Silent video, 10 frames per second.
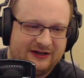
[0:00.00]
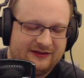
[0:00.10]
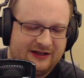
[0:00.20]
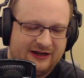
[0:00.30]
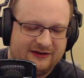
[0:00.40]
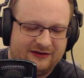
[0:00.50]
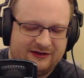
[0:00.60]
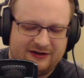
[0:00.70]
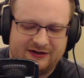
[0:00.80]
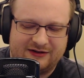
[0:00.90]
in that
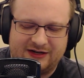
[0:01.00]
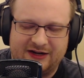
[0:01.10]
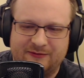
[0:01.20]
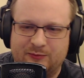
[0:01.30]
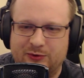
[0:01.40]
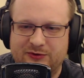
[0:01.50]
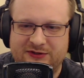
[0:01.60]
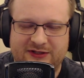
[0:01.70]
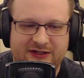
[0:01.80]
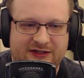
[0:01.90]
they're kind of
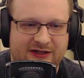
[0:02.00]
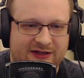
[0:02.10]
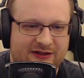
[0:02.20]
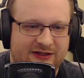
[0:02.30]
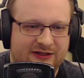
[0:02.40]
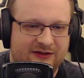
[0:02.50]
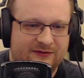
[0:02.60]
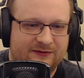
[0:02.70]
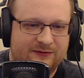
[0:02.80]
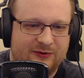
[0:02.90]
boosted in the
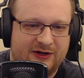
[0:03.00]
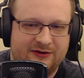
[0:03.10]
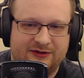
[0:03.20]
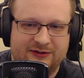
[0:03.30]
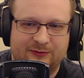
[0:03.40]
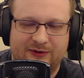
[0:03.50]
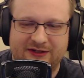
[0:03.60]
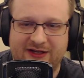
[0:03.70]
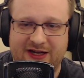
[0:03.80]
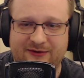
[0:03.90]
four hundred to
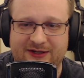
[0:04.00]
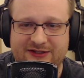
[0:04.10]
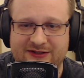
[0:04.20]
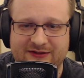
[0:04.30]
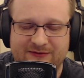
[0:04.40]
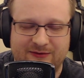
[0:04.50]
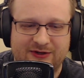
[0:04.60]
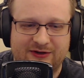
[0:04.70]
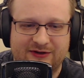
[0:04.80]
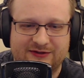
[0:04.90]
one K region, four
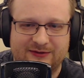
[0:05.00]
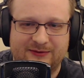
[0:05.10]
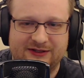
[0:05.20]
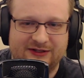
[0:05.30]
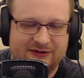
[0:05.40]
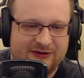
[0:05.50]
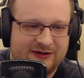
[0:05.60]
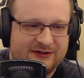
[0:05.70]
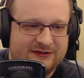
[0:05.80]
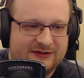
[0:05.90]
hundred hertz to one
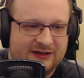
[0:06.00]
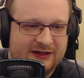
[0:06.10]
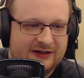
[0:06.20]
kilohertz.